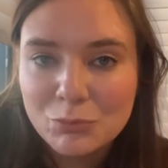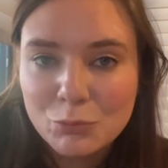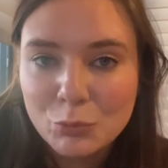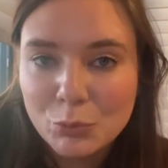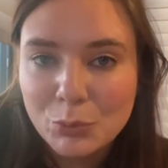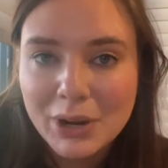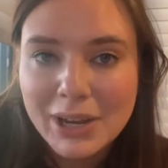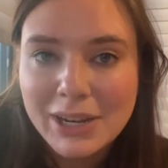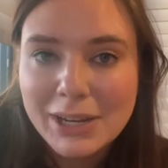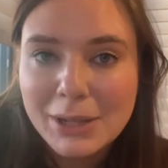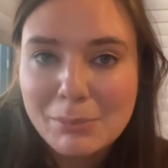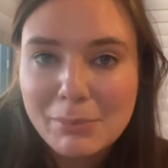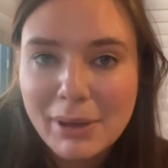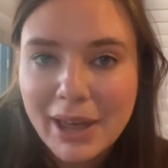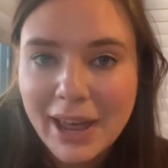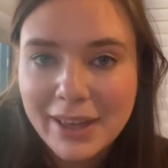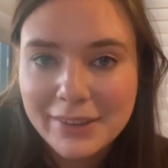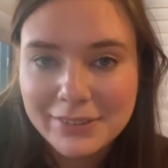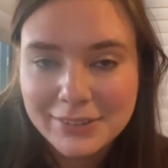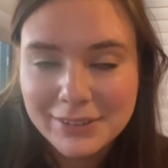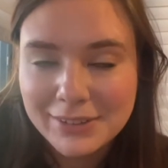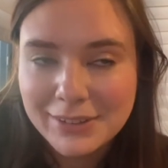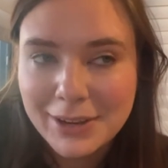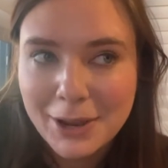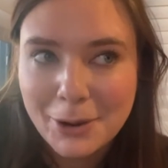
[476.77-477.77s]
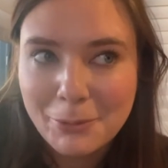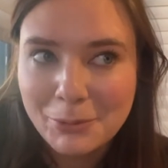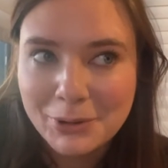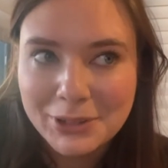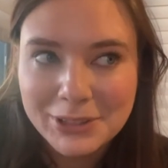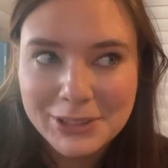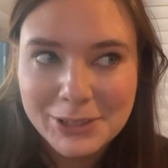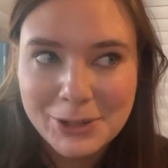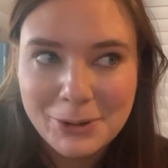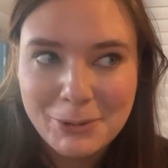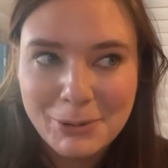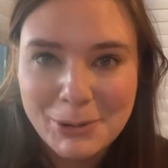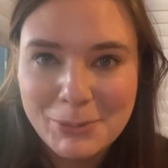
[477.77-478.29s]
reading past it, not
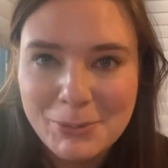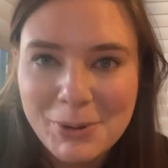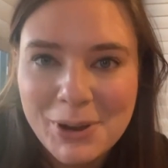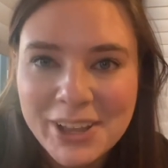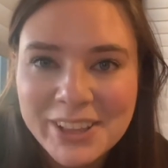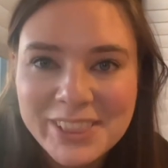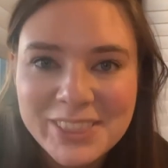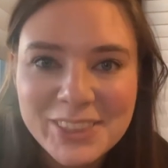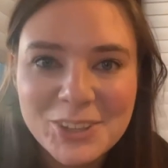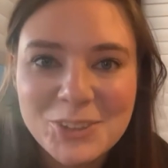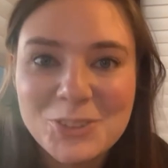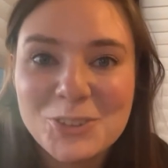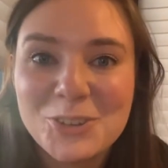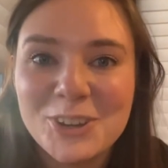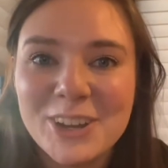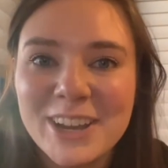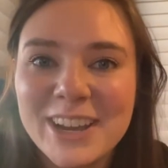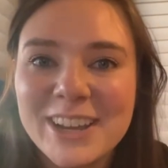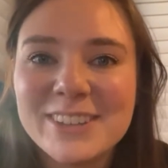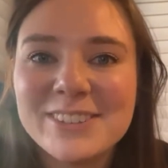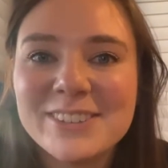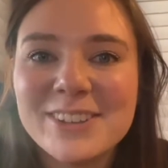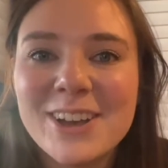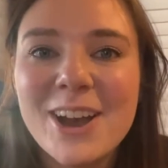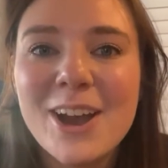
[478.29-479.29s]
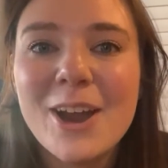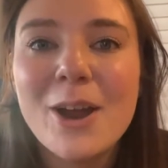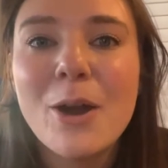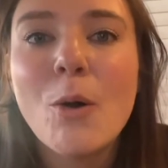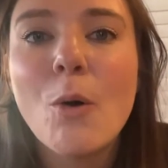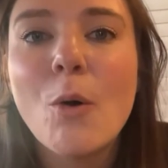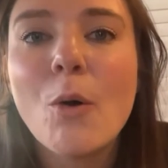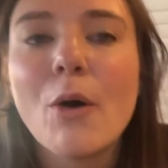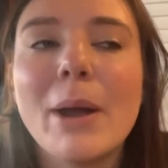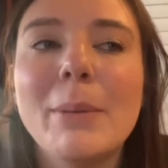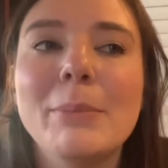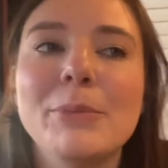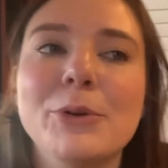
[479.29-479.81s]
really knowing what the tricks are,
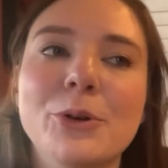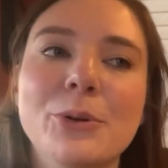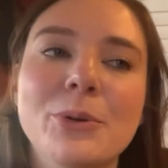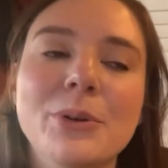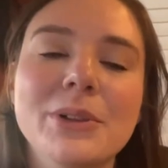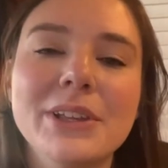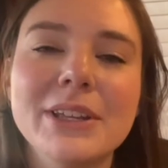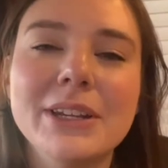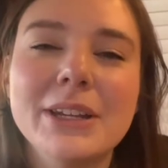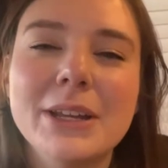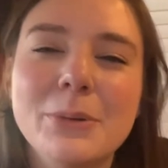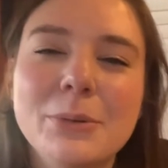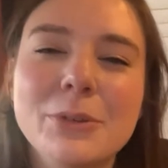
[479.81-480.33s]
or I'm Googling it,